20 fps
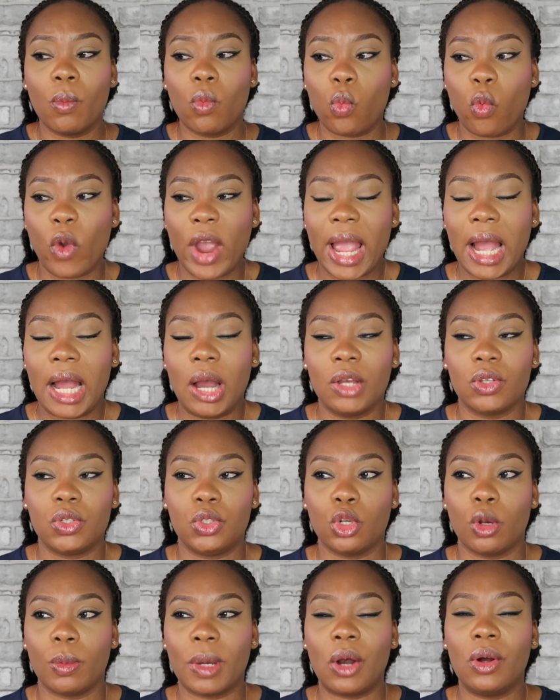Warehouse
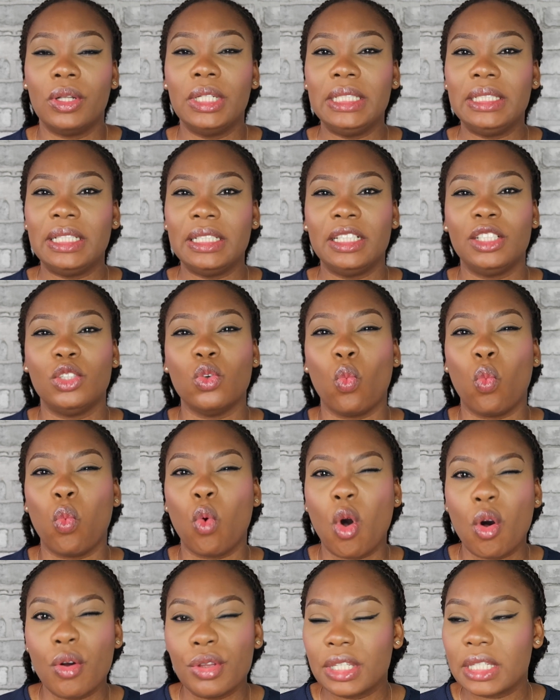job, I only did it
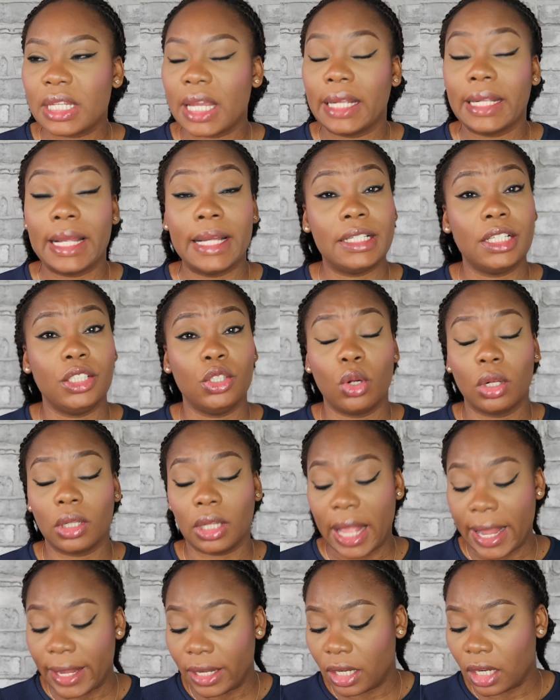once and I did not
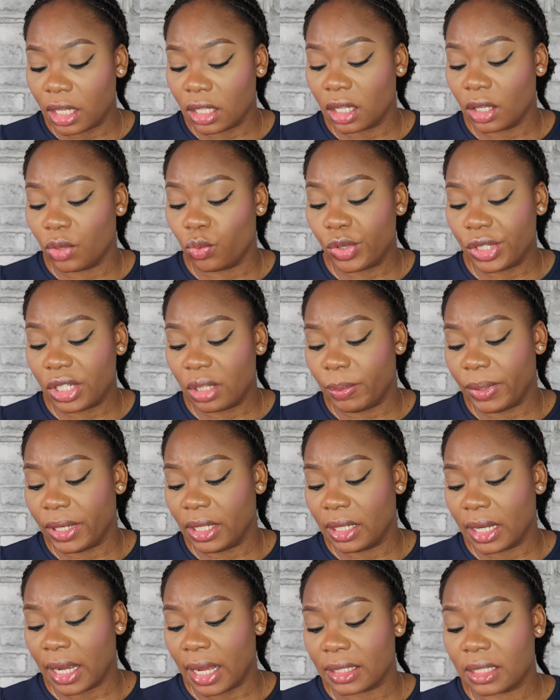like it. The reason
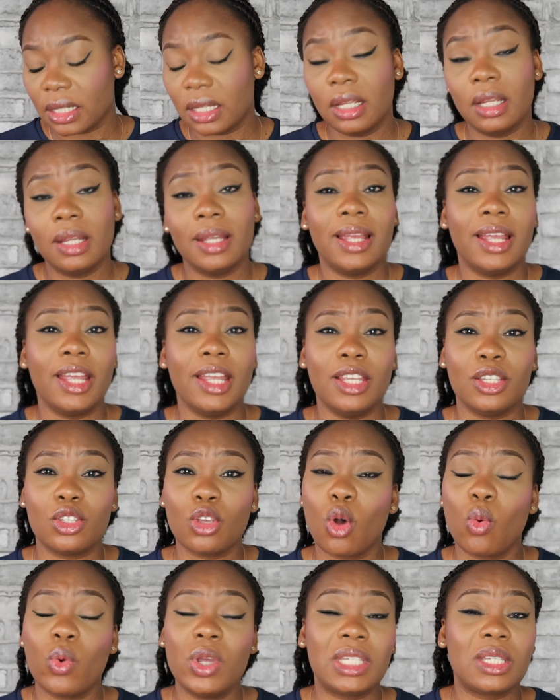being that it's
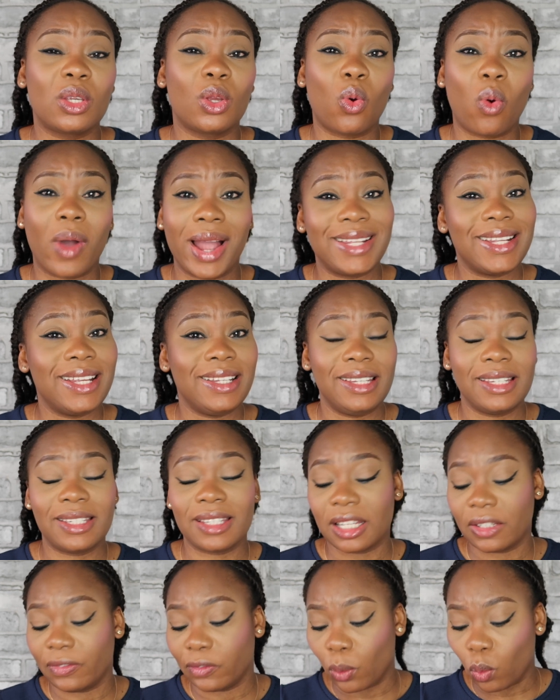always quite a
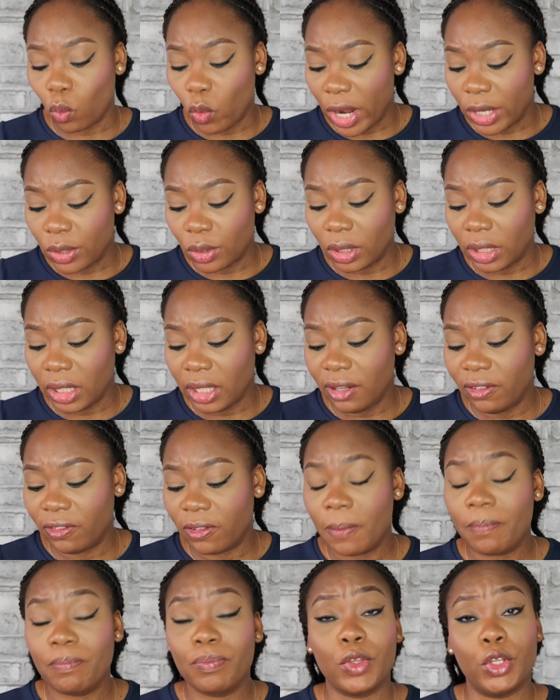distance from where you
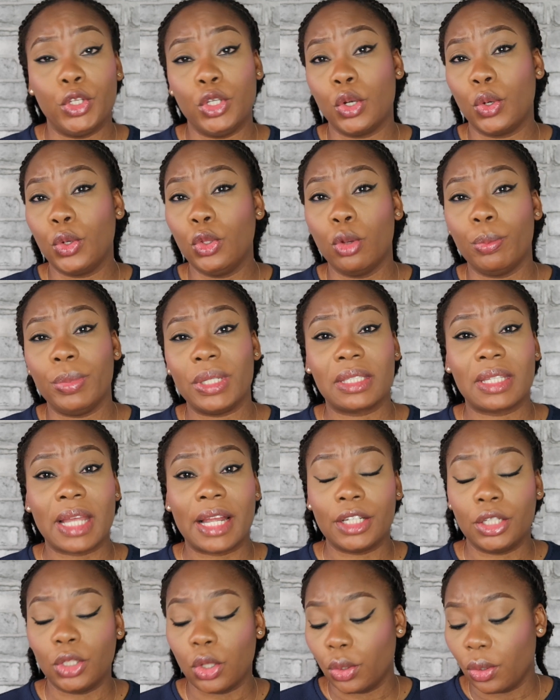live. You're going to be
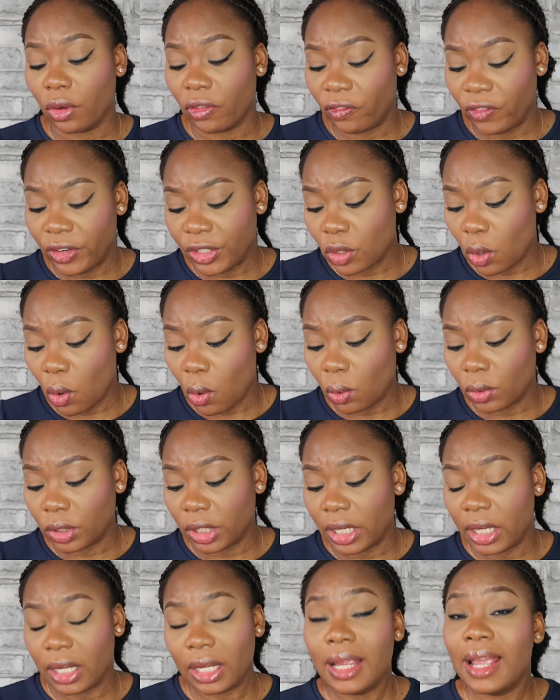standing on your feet all
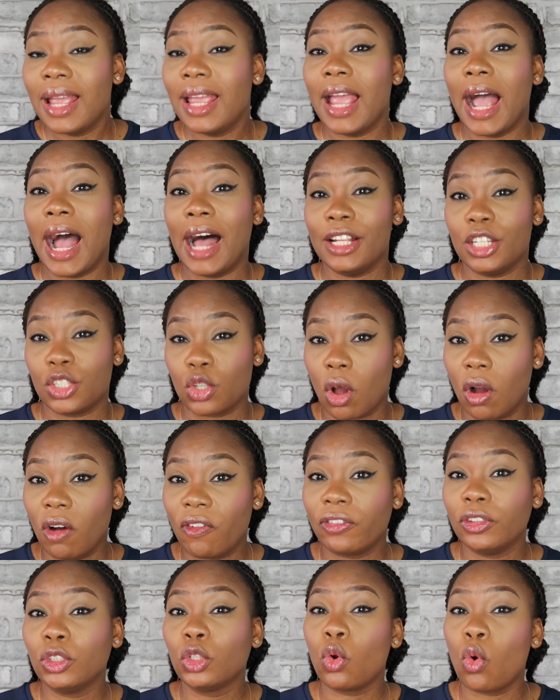day, and it's
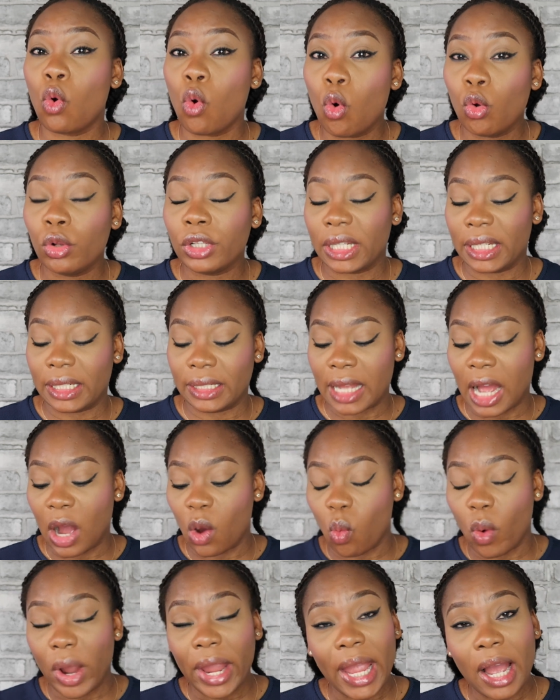often cold in
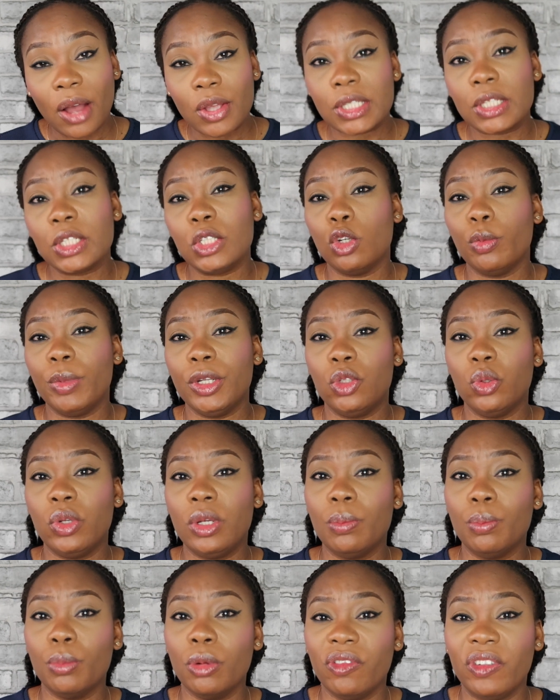that warehouse. You'll be
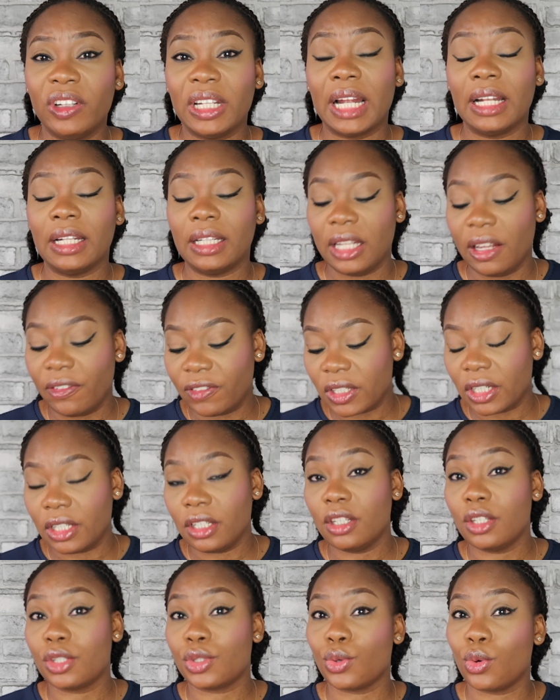doing moving and
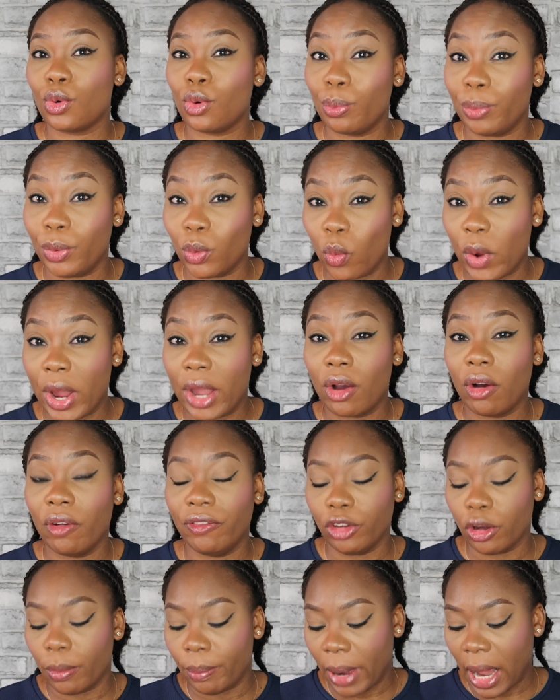lifting, so beware
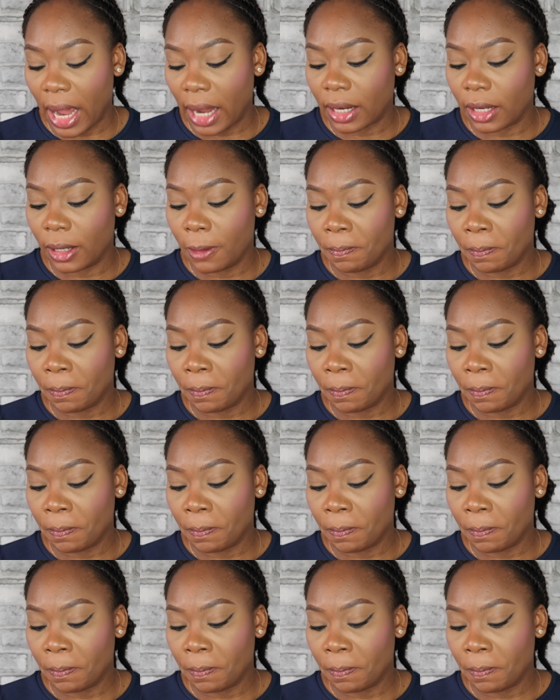of your back.